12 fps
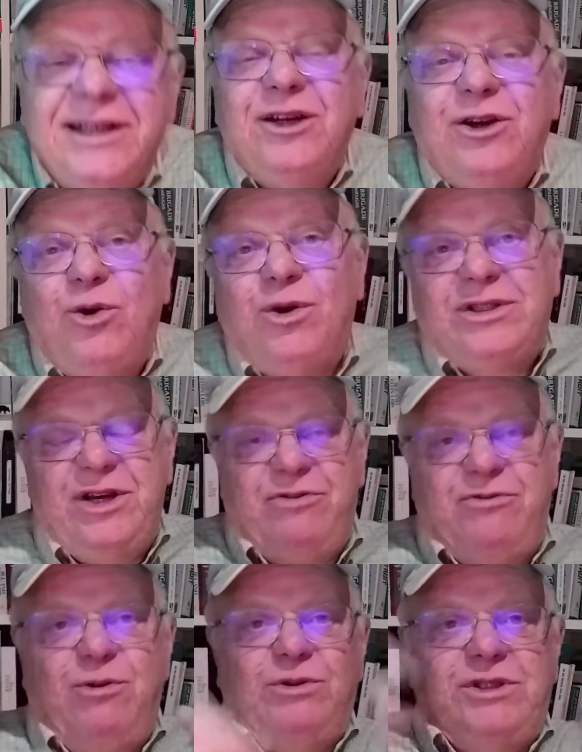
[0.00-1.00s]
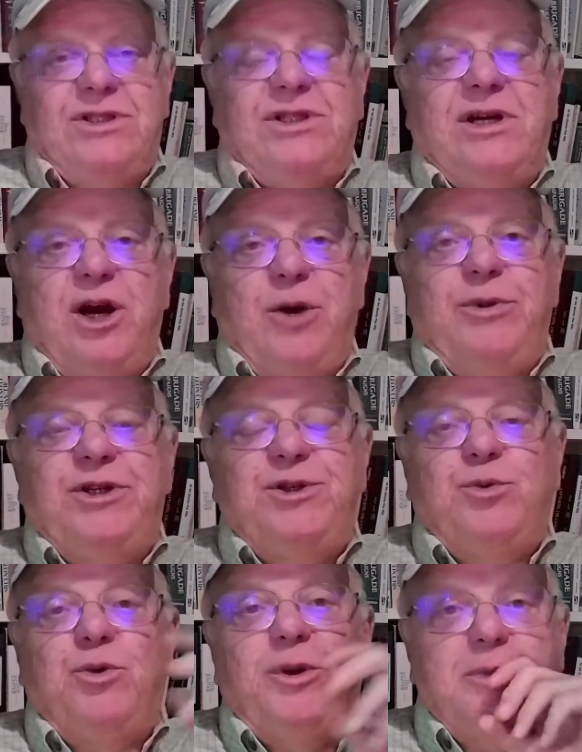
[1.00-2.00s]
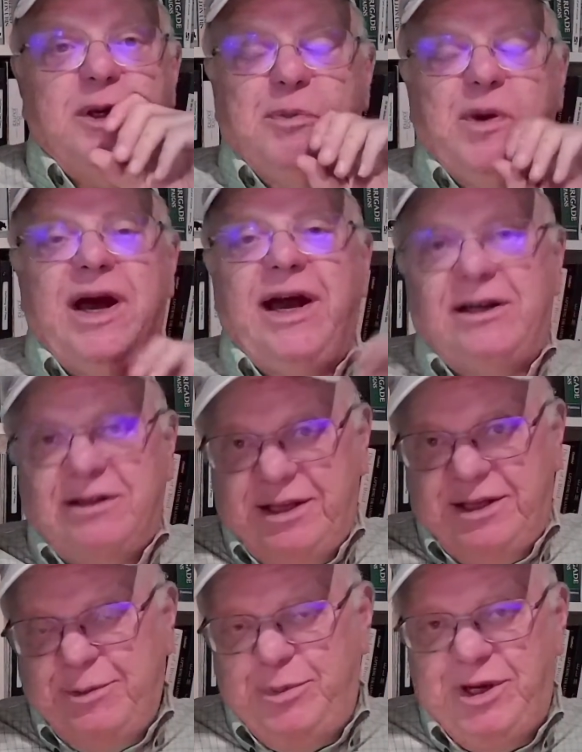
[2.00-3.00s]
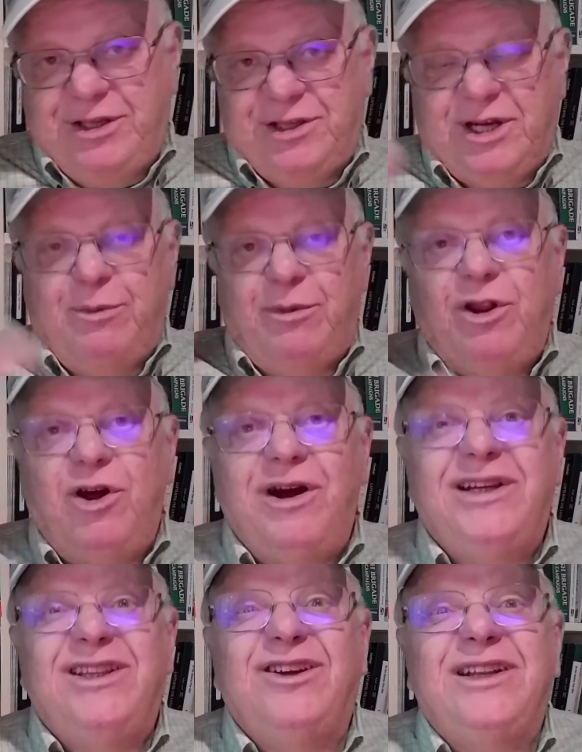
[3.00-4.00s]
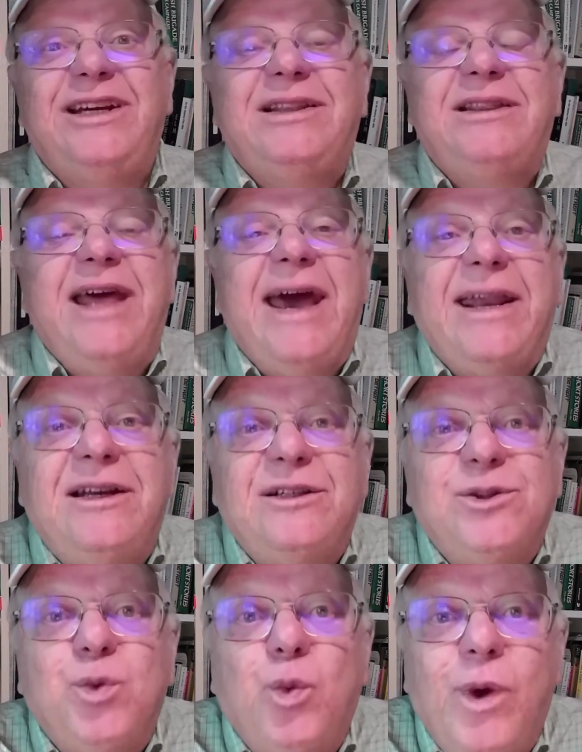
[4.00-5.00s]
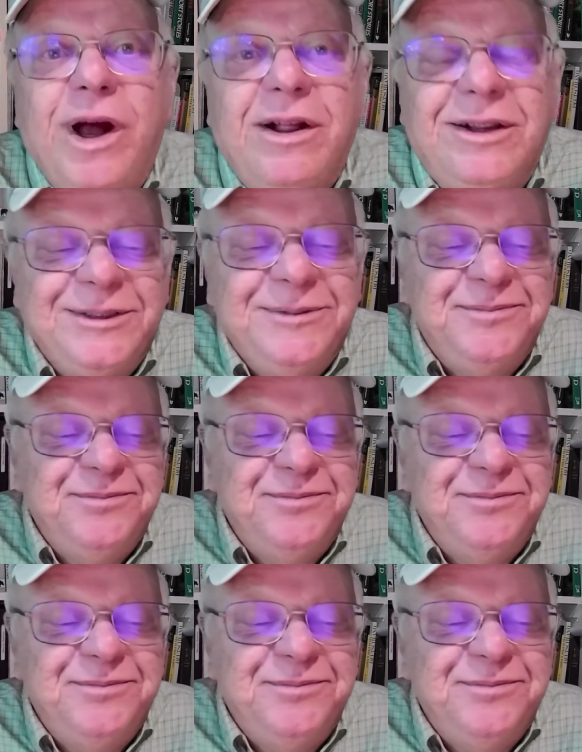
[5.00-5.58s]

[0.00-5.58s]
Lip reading: And of course he throws his garbage in one big pile, and the pigs come along and they'll eat that as well.